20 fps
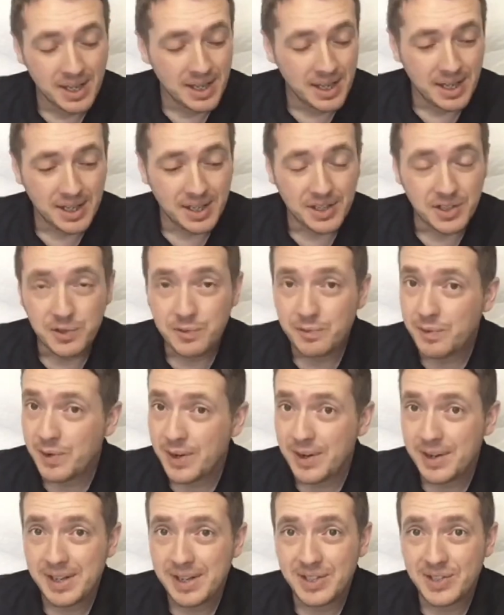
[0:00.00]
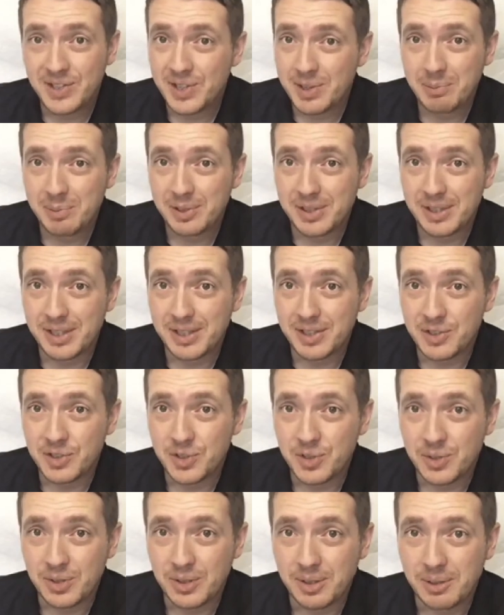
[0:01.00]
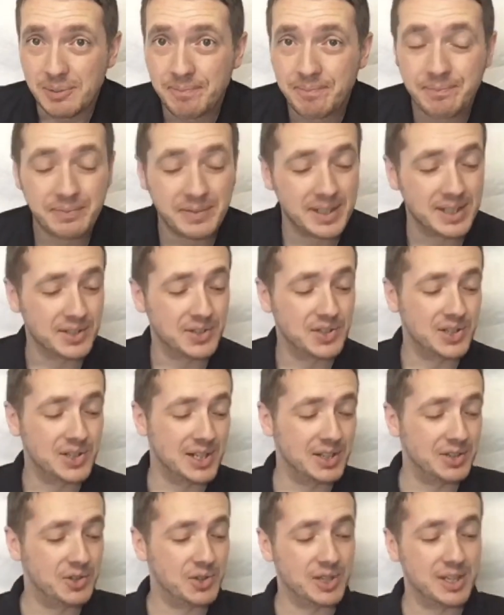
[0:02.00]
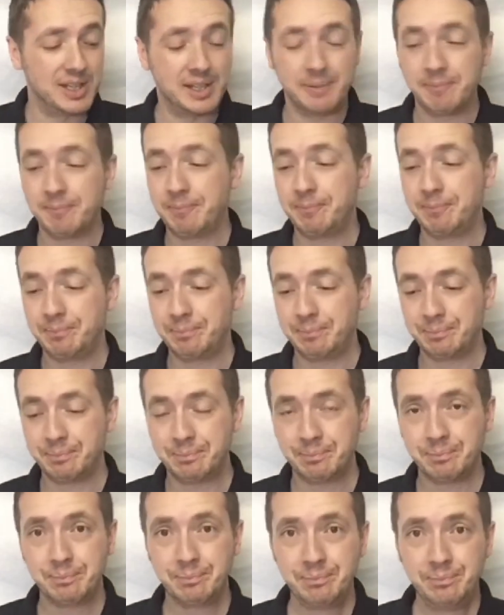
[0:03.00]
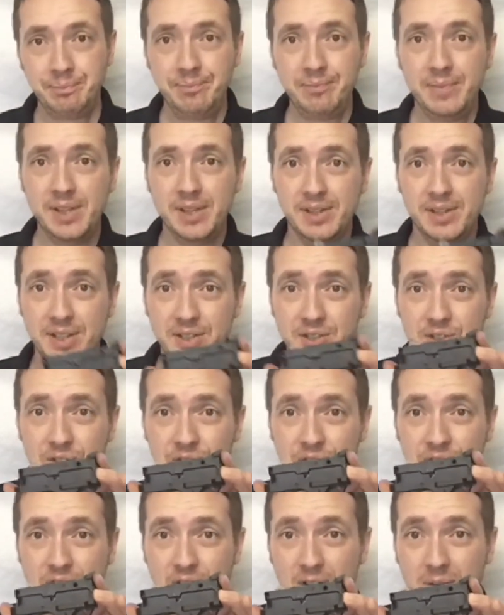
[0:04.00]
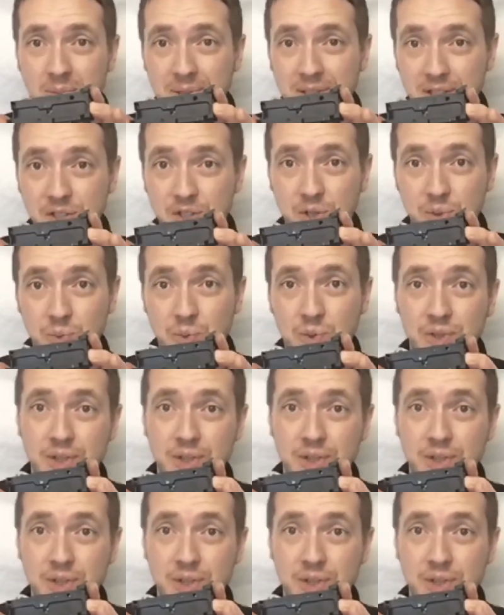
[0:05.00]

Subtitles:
And it's very simple to install. It's literally, this is the competition one